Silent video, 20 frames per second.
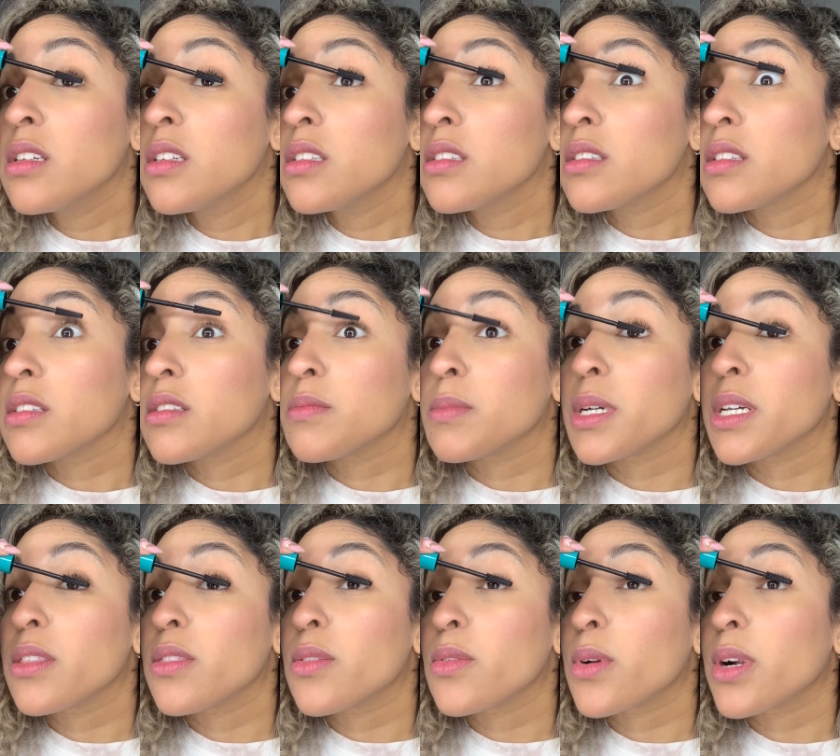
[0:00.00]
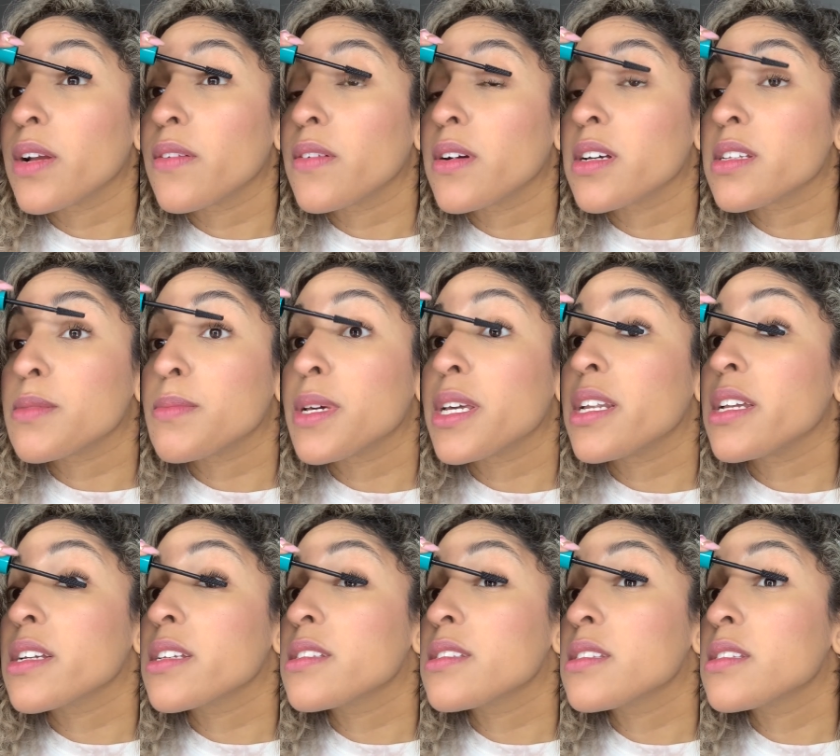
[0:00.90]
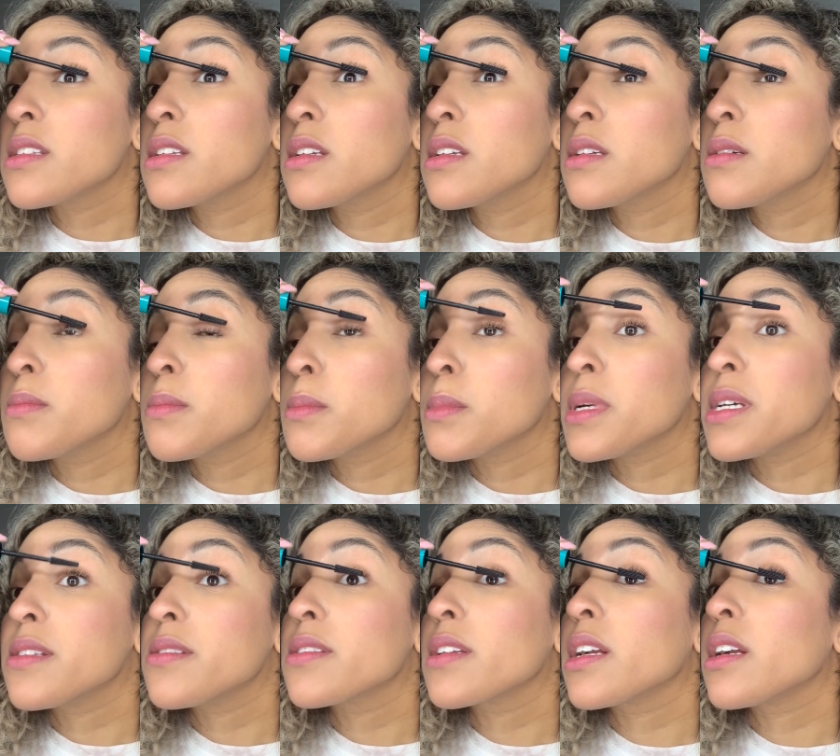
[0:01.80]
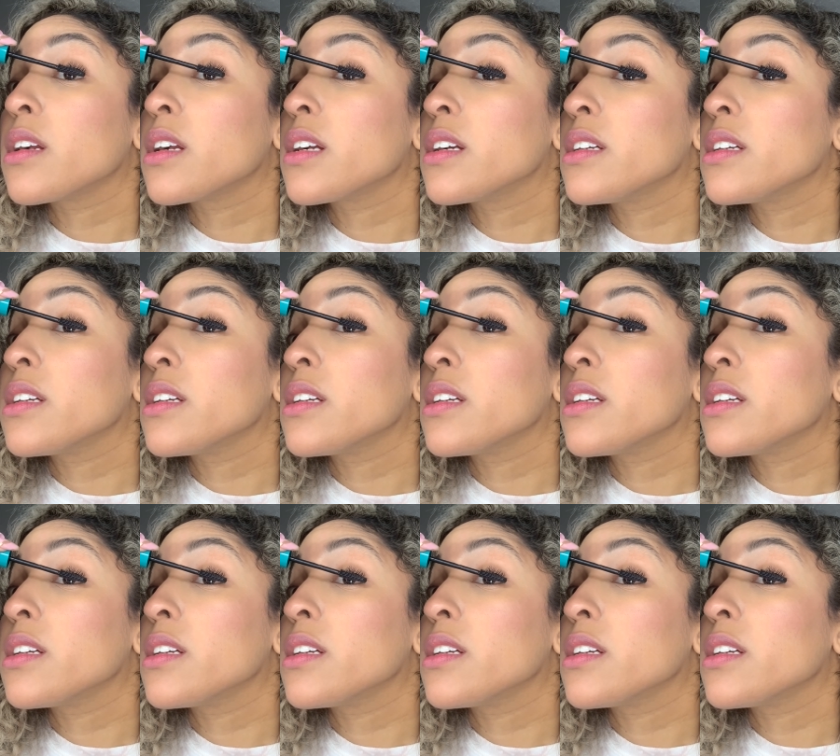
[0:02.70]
This is my Thrive Cosmetics mascara.